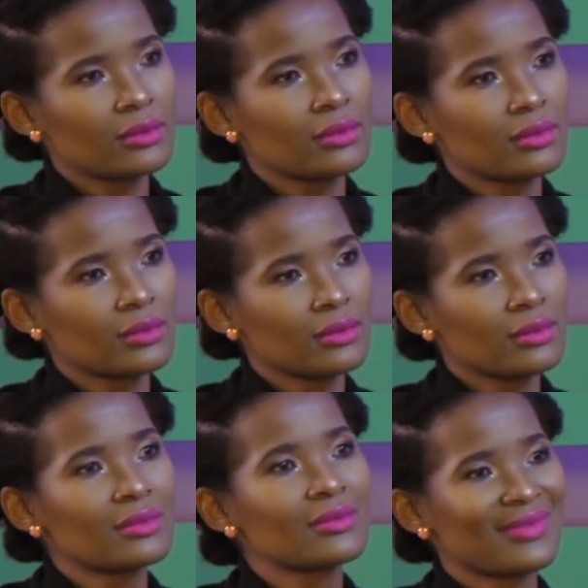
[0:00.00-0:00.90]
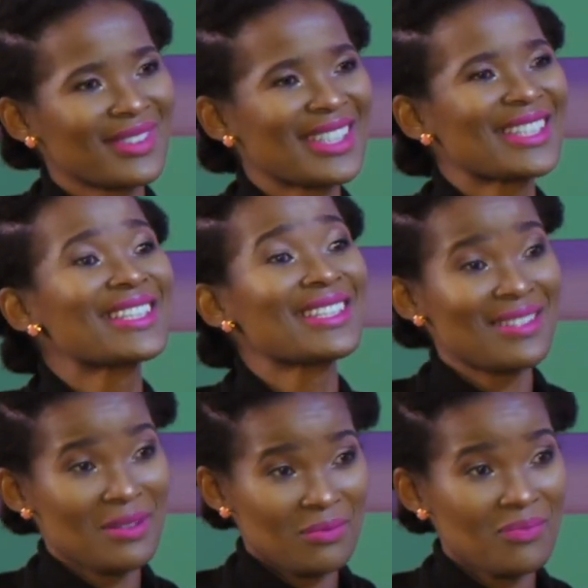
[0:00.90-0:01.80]
own voice
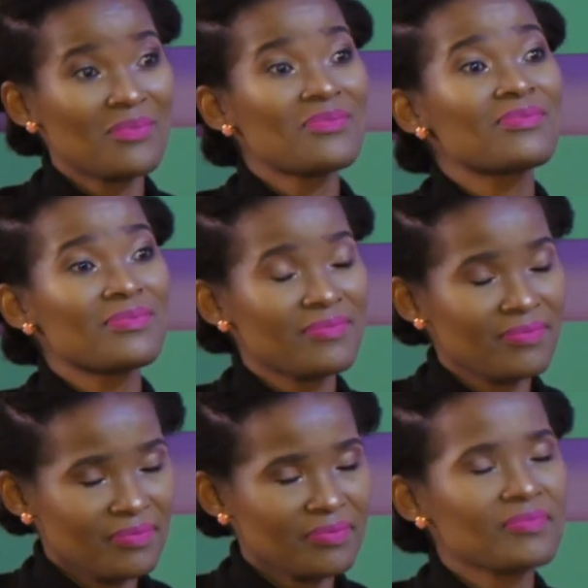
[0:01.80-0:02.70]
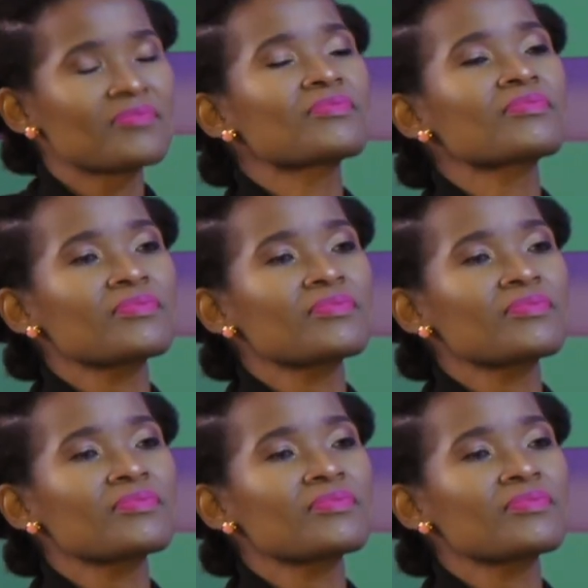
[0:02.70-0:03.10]
something. And a